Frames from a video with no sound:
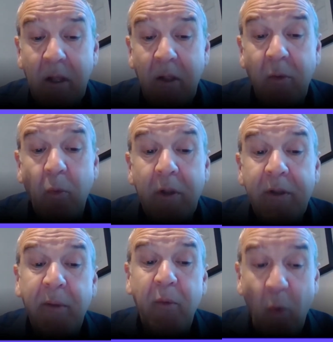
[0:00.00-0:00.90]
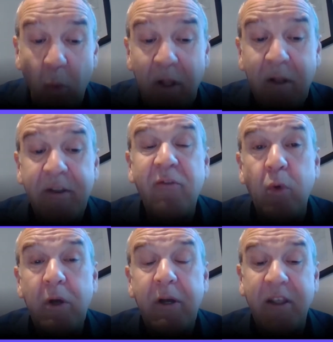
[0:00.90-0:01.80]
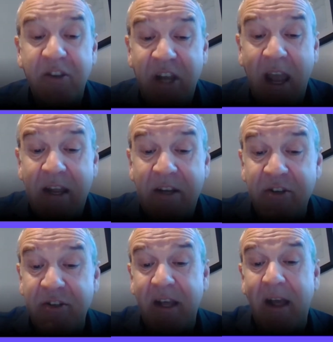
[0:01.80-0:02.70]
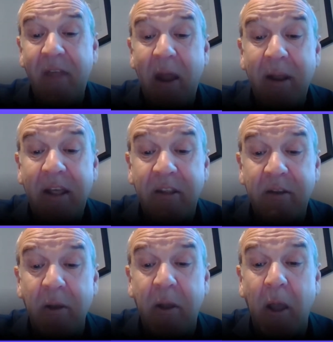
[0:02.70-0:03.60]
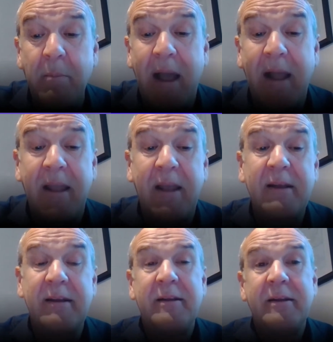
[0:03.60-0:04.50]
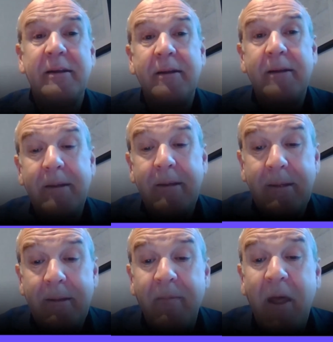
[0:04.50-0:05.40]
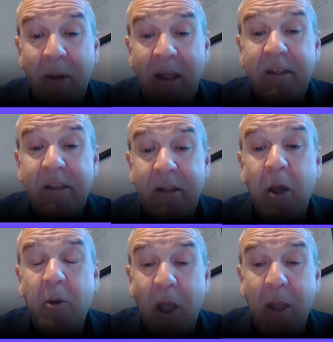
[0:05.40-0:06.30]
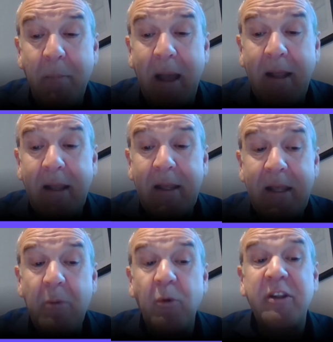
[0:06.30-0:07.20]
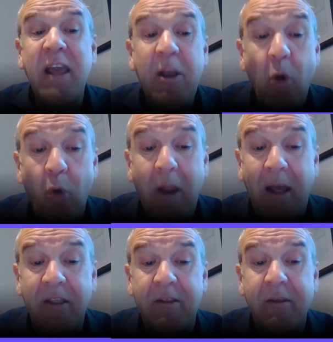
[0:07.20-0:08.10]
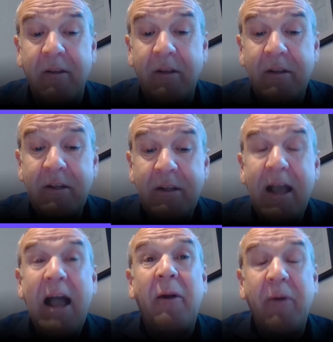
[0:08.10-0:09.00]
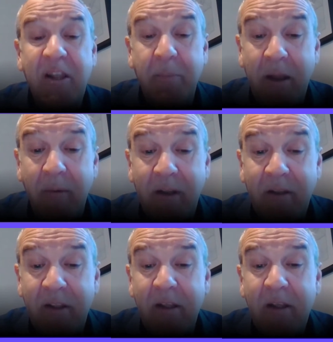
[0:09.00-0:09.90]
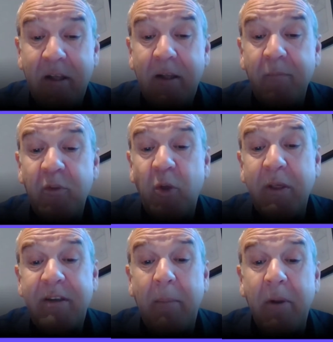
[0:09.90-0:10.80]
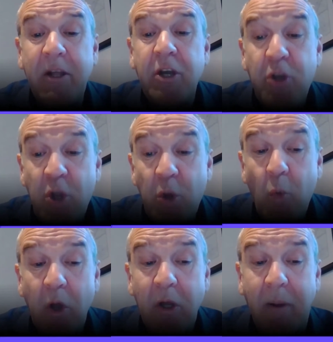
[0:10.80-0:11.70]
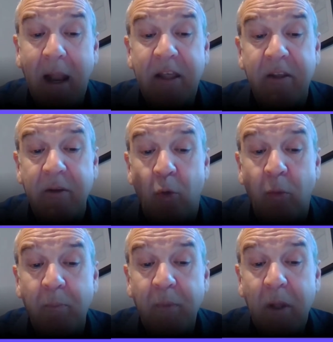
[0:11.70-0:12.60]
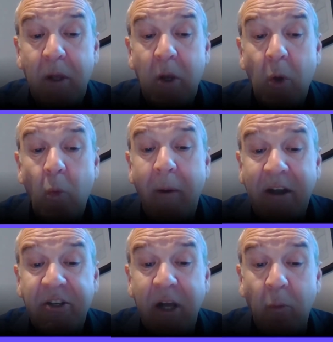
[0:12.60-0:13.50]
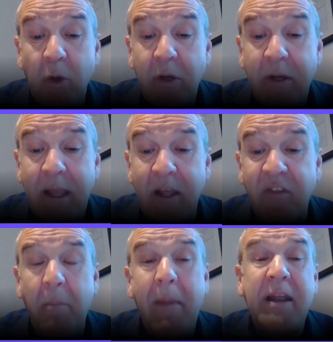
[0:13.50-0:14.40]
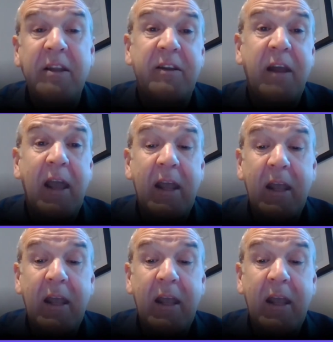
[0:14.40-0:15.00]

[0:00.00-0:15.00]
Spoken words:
The world of work has changed and there is no going back. There is no going back. It will take all our skill, our experience, to establish a new workplace norm where agile working is the mainstay